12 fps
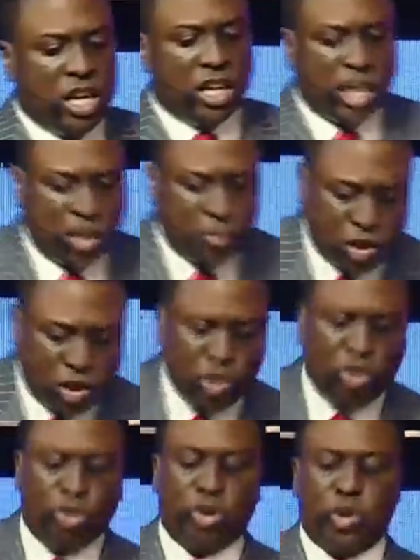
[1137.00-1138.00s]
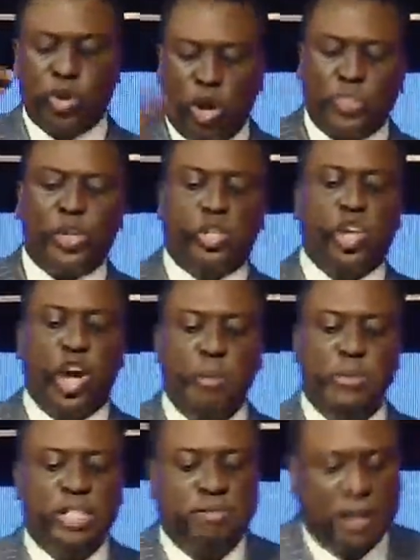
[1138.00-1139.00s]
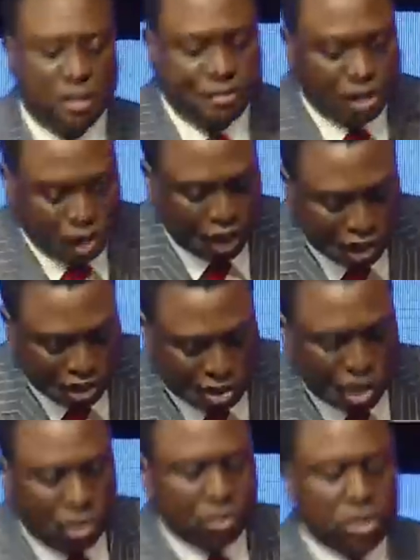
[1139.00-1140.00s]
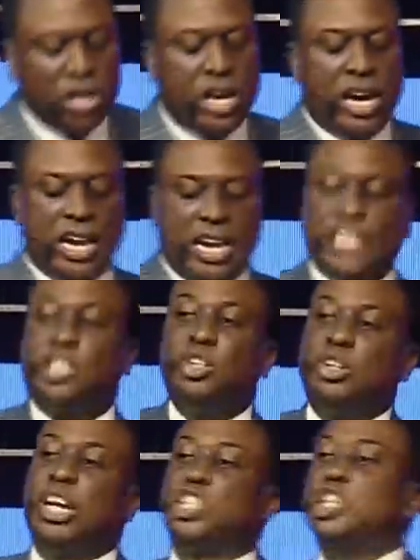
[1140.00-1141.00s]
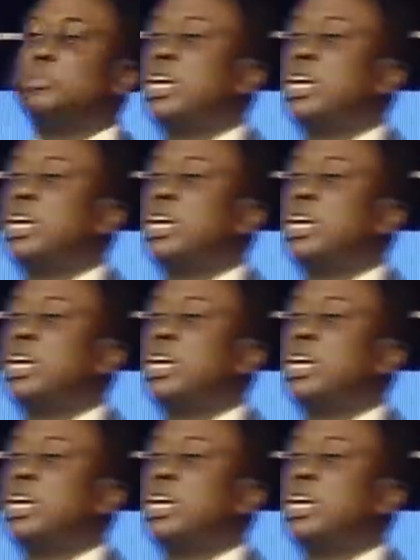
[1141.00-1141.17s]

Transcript: That number two, growth determines manifestation. So let's look at some